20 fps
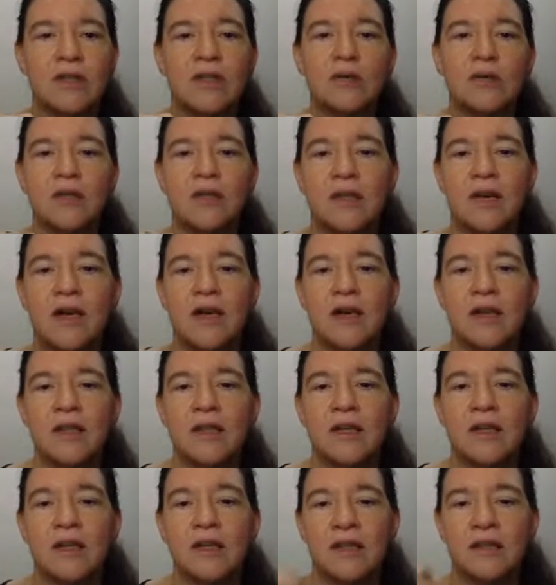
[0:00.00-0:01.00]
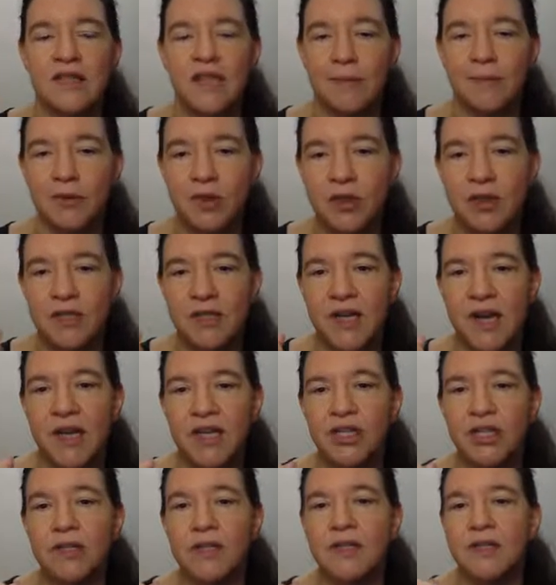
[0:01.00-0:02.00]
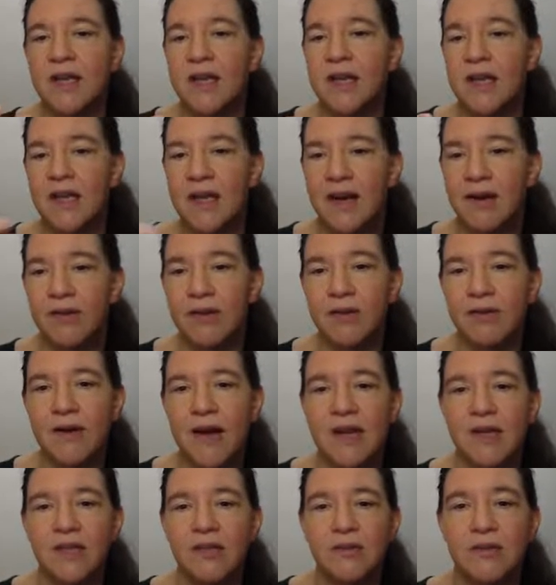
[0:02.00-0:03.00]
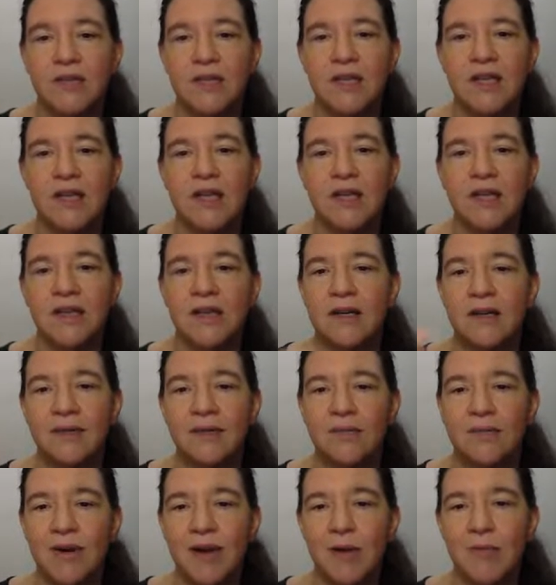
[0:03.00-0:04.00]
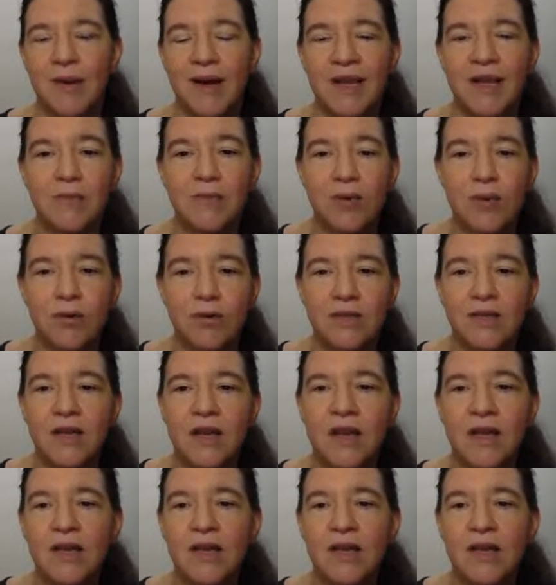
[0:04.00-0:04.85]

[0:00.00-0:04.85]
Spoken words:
Those are the interception stations. And on the right, you see well, buckyballs.